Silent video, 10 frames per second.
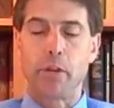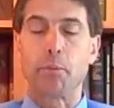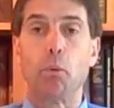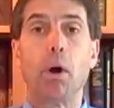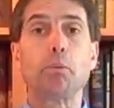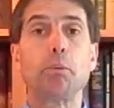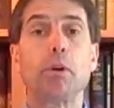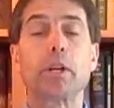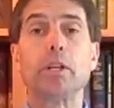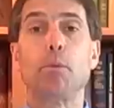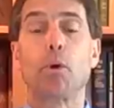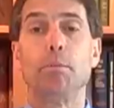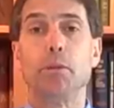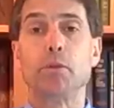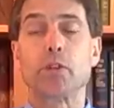Number one, we want to keep our
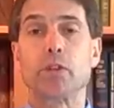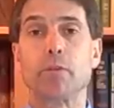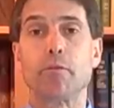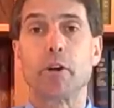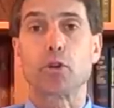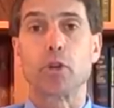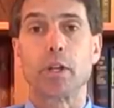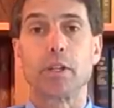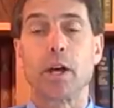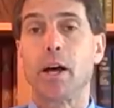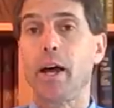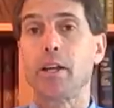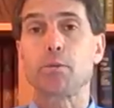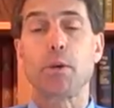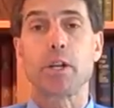immune system functioning at the
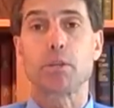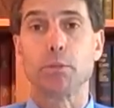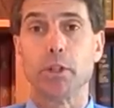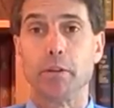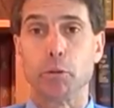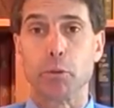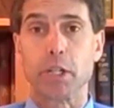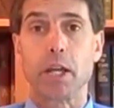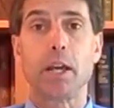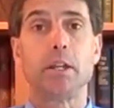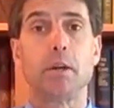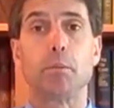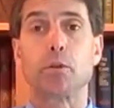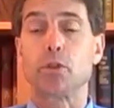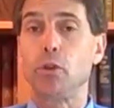highest possible level we can.
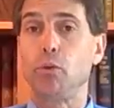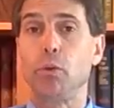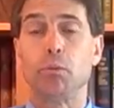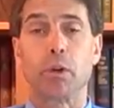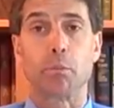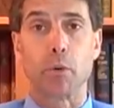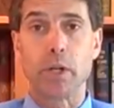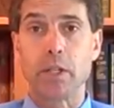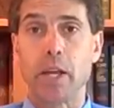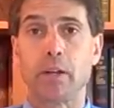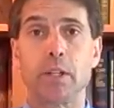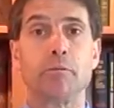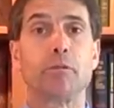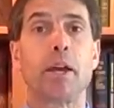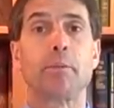Number two, we want to bring down the
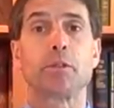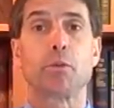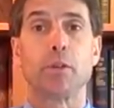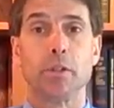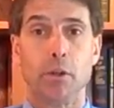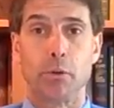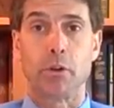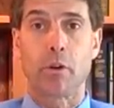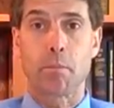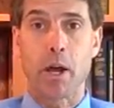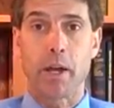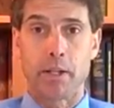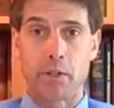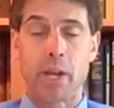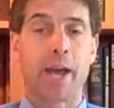inflammatory load in our
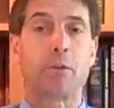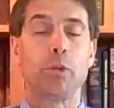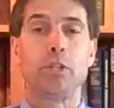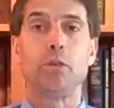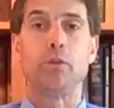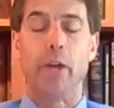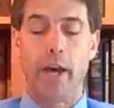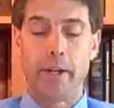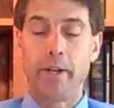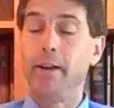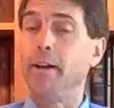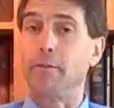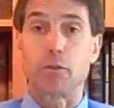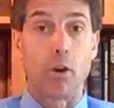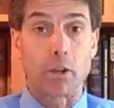bodies. How do we do that?
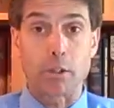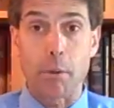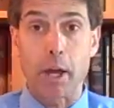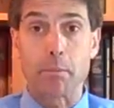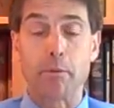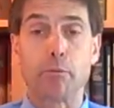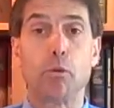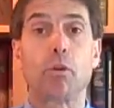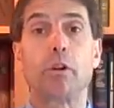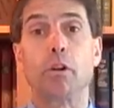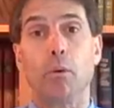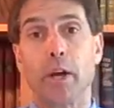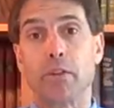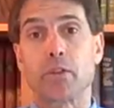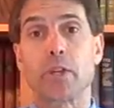I've talked about it before. Go
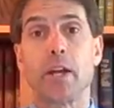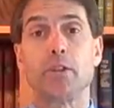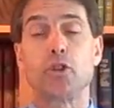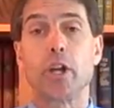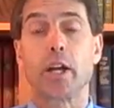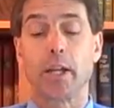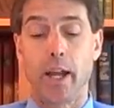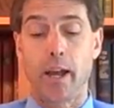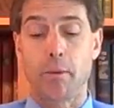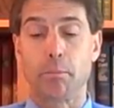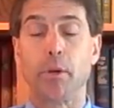on the site, check it out.